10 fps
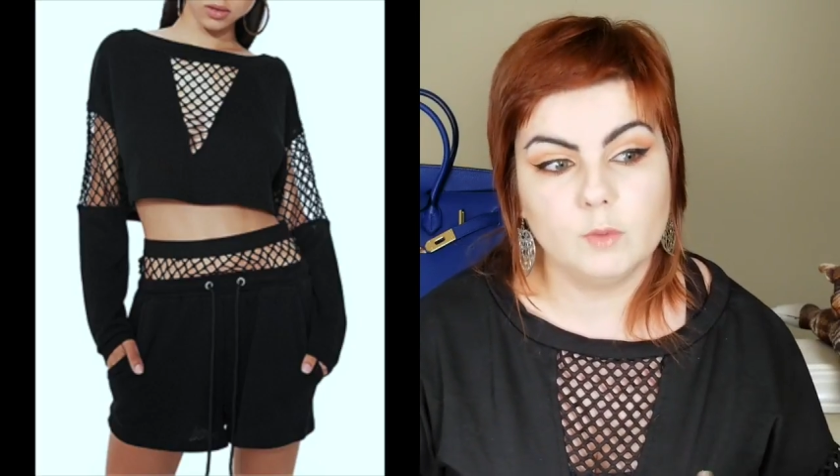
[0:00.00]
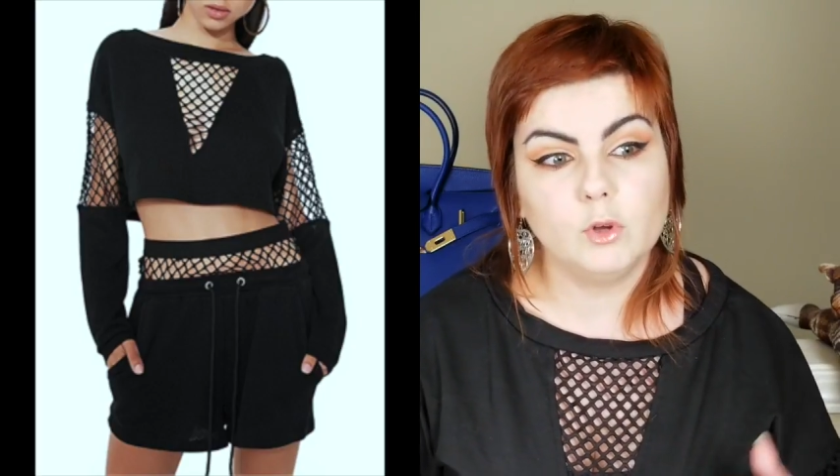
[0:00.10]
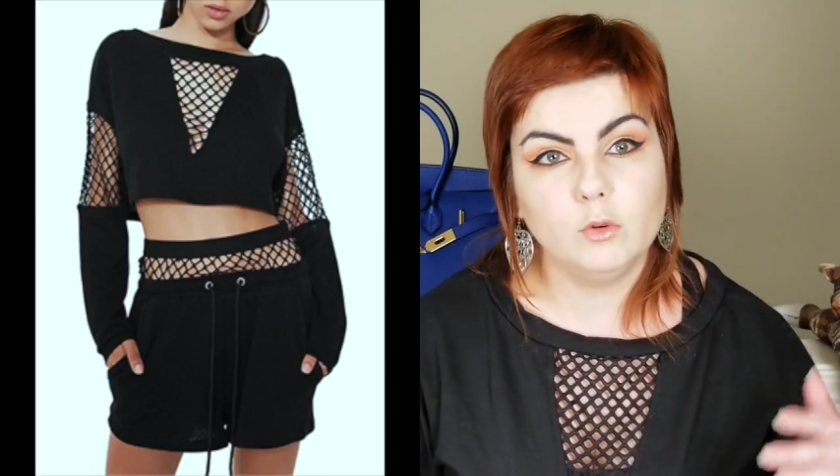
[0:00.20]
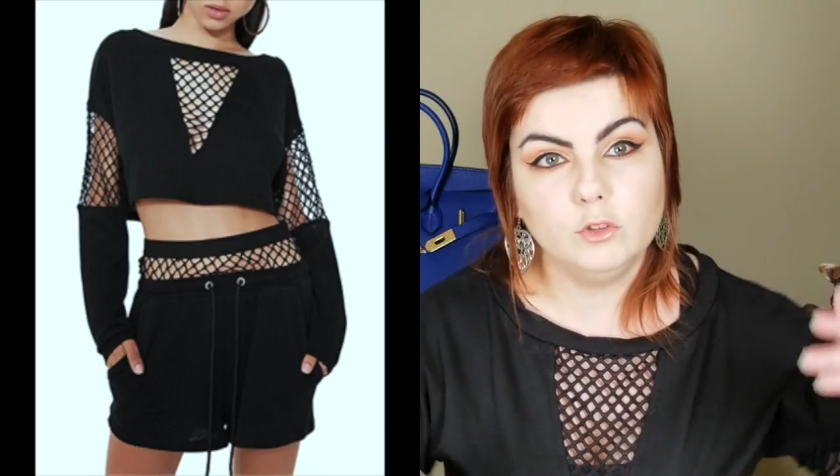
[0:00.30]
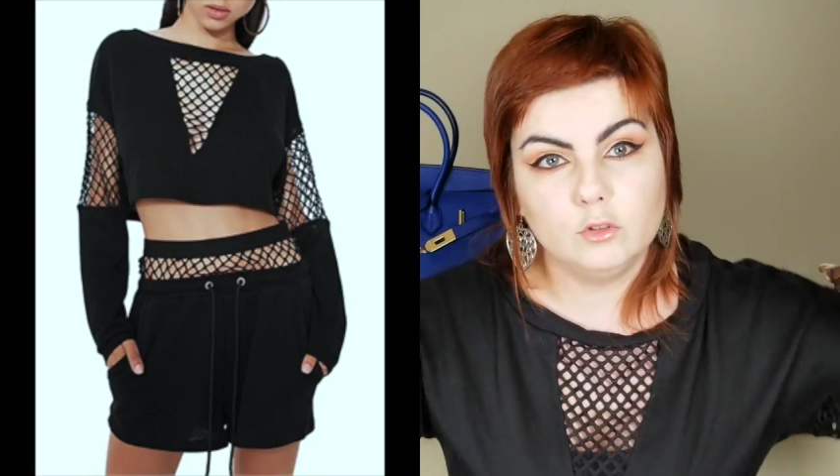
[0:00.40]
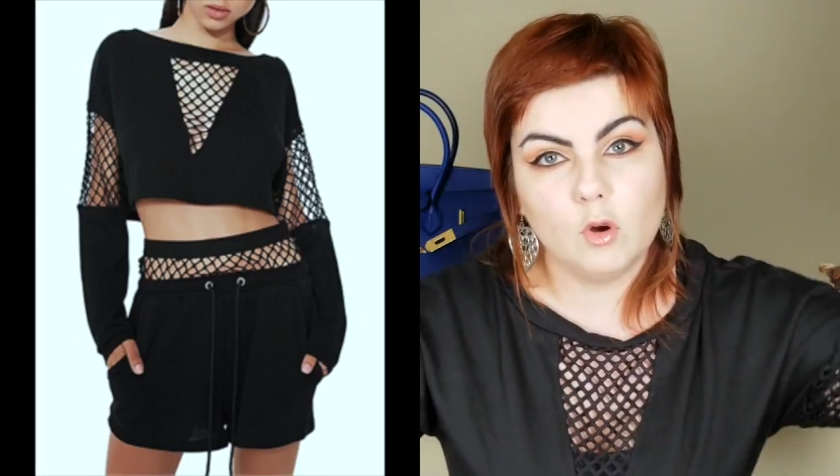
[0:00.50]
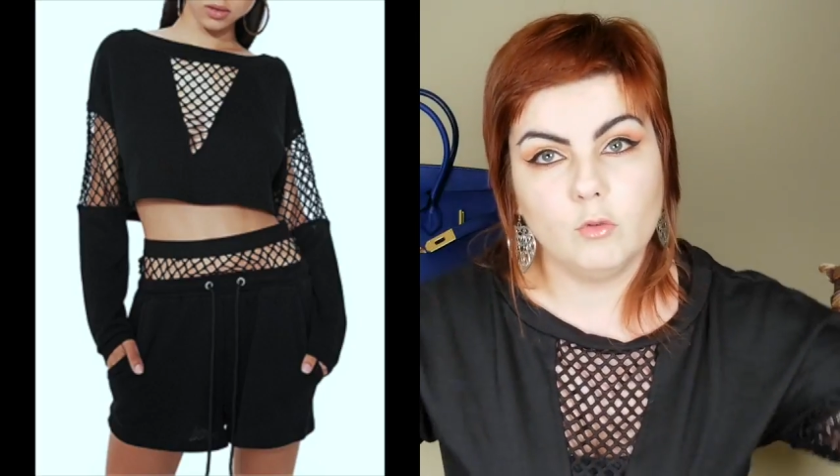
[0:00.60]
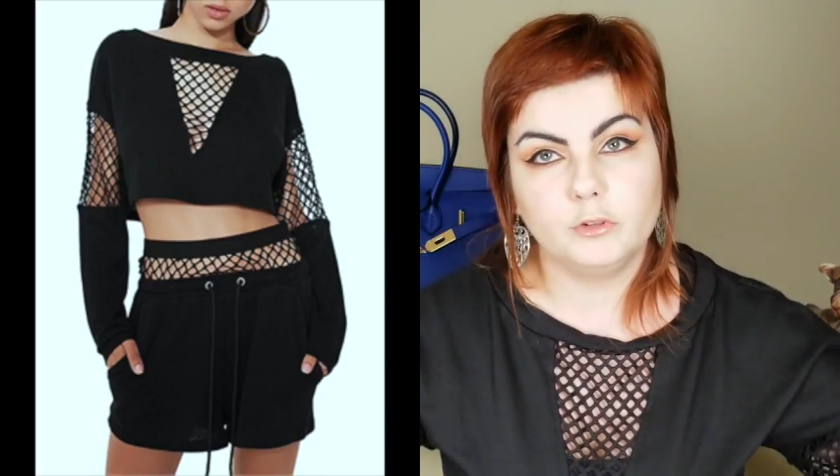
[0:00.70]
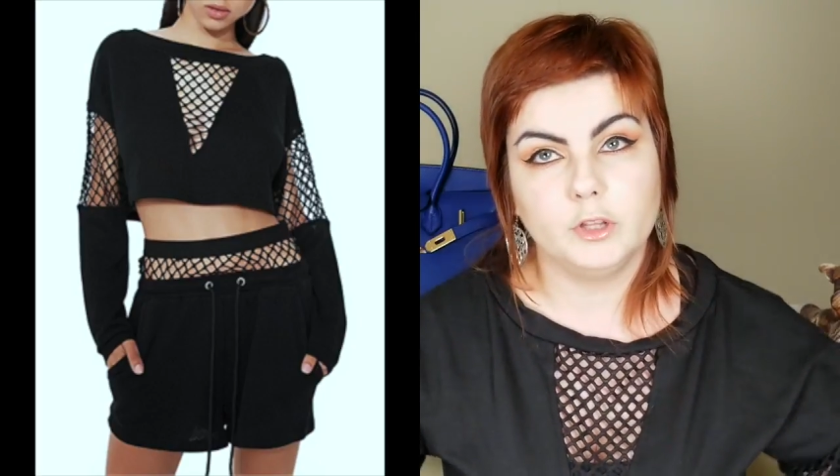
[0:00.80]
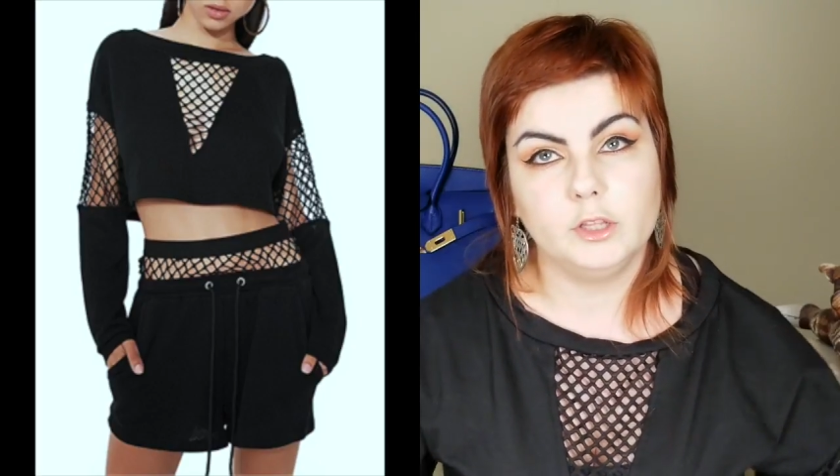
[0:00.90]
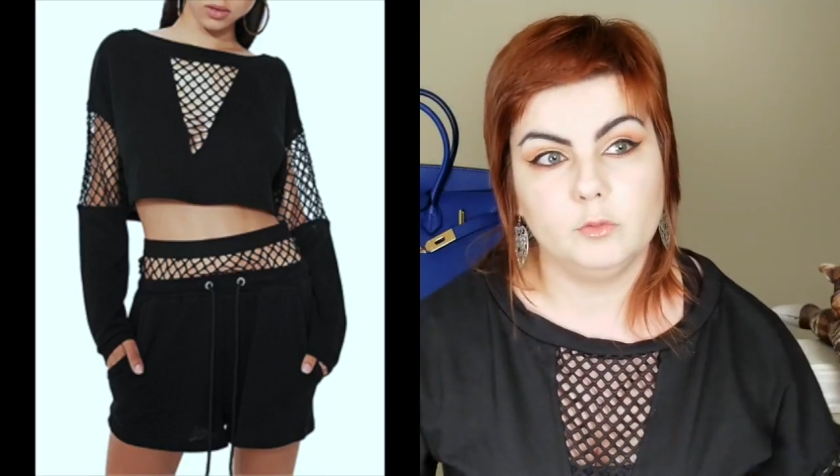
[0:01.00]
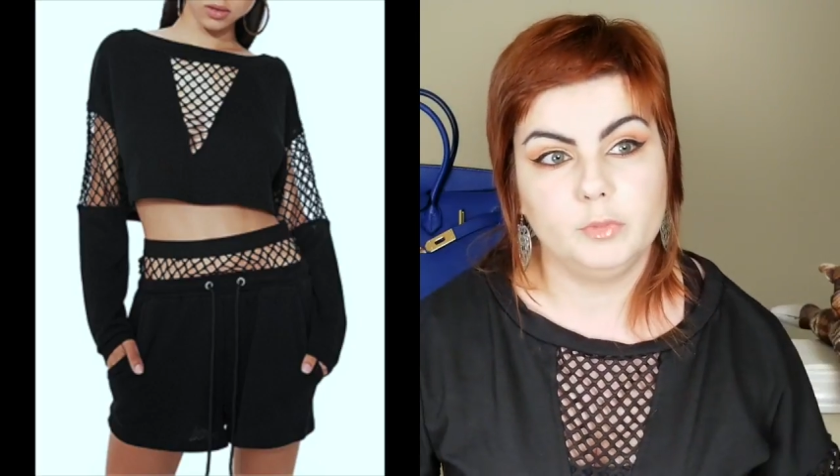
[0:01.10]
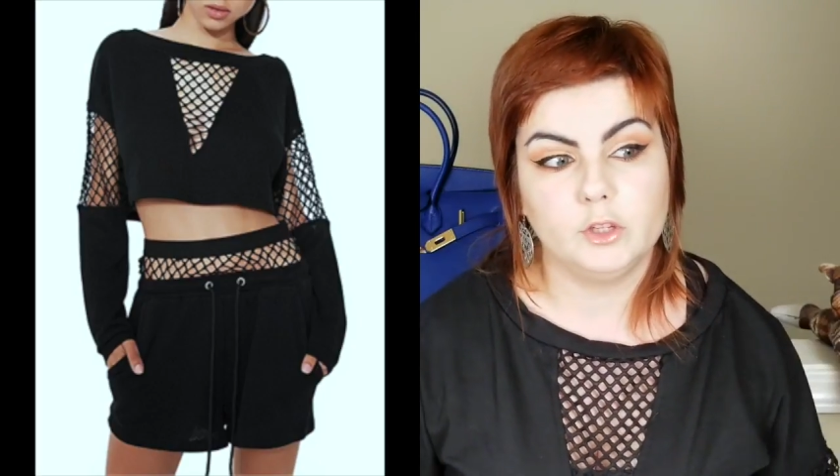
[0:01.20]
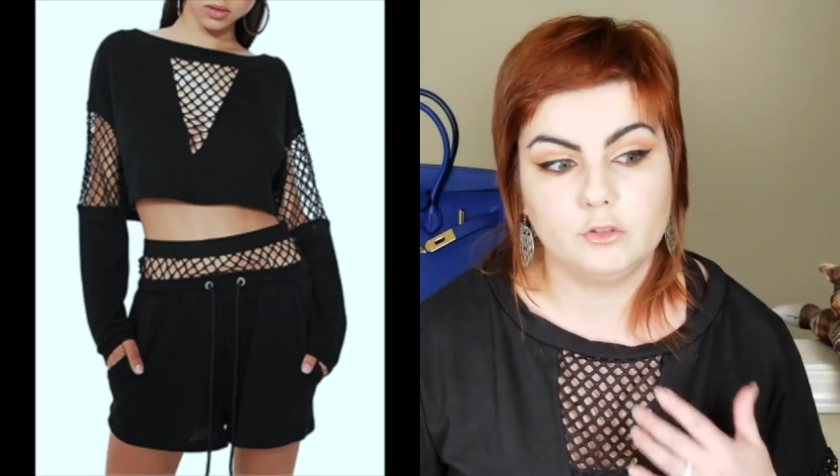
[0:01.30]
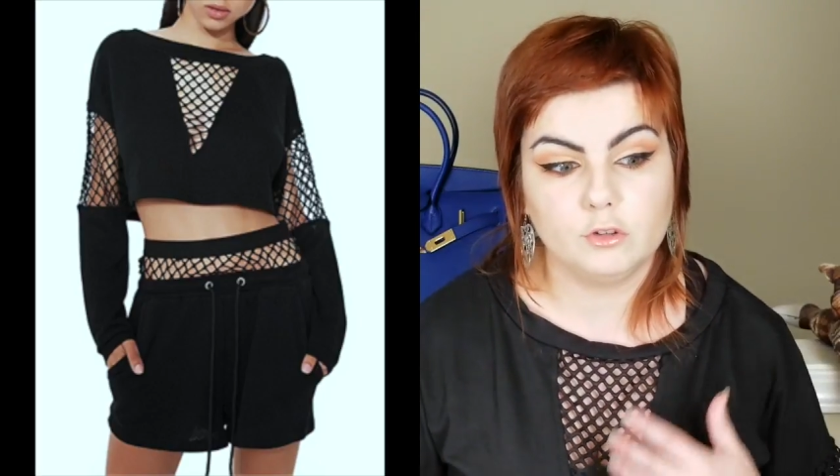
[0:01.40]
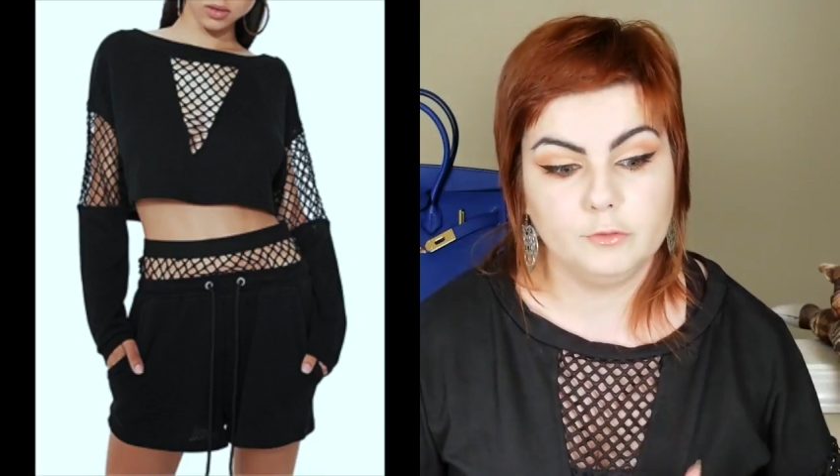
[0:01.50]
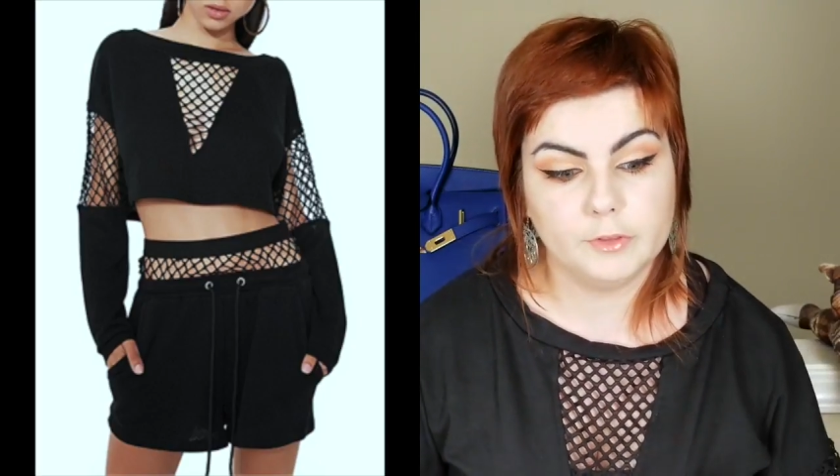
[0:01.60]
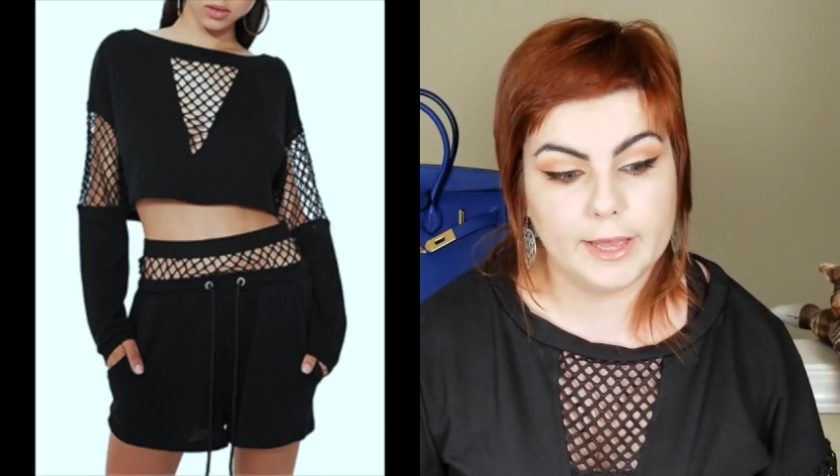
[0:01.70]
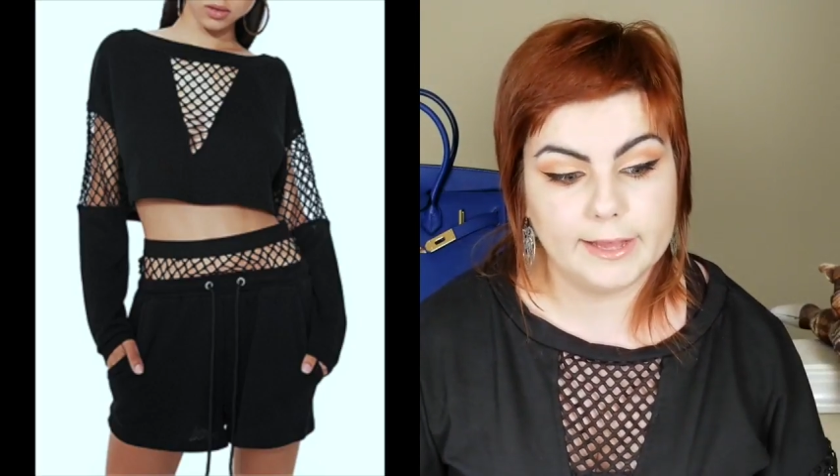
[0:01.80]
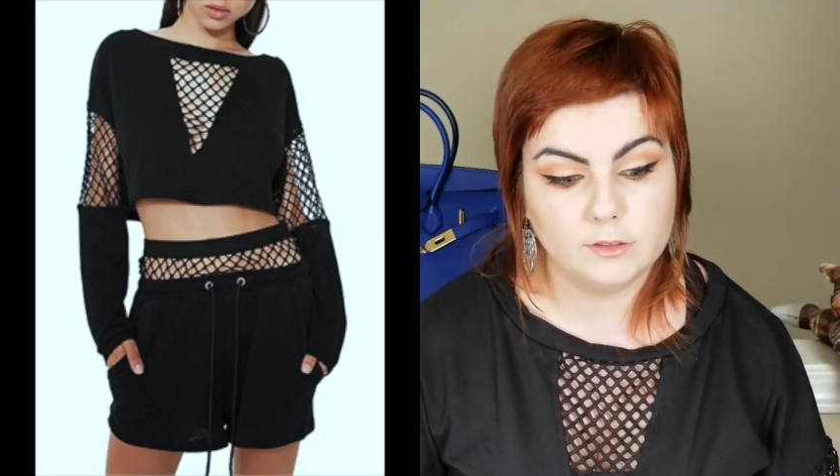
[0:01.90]
I'm going to overlay the a picture of
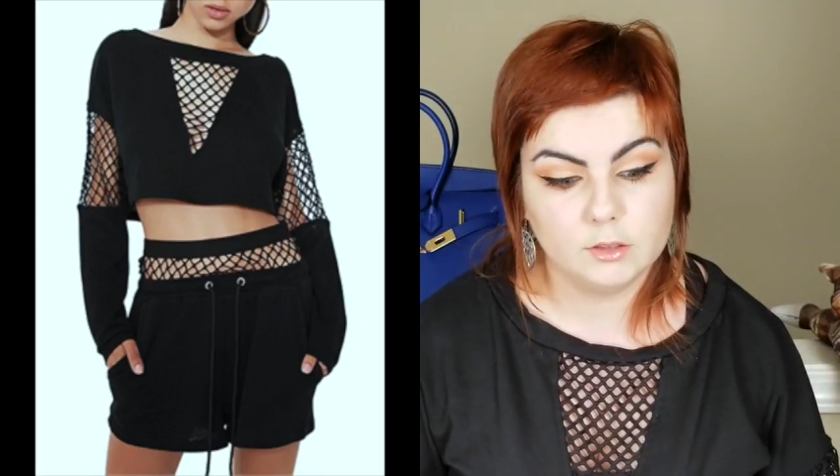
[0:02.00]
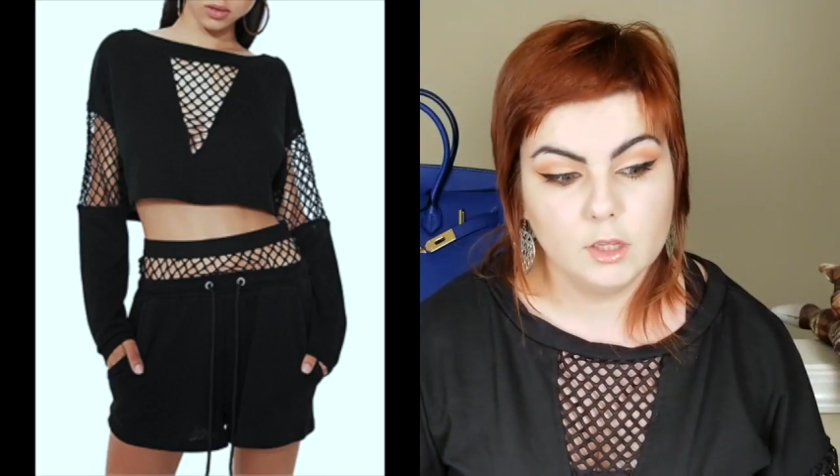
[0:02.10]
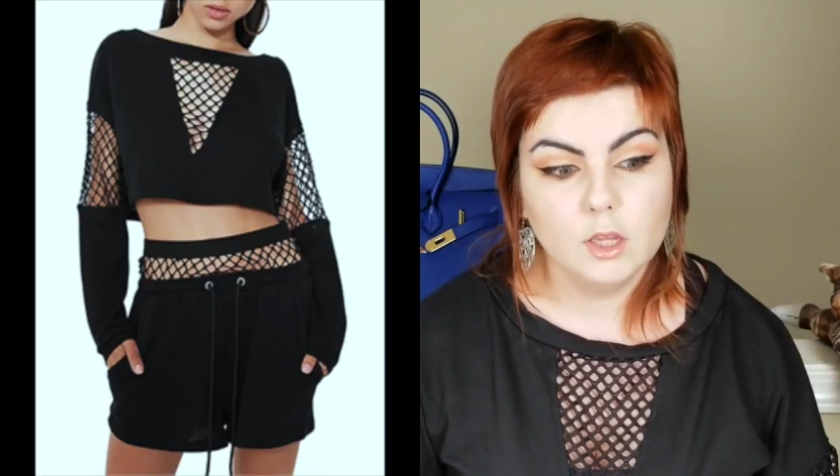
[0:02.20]
that.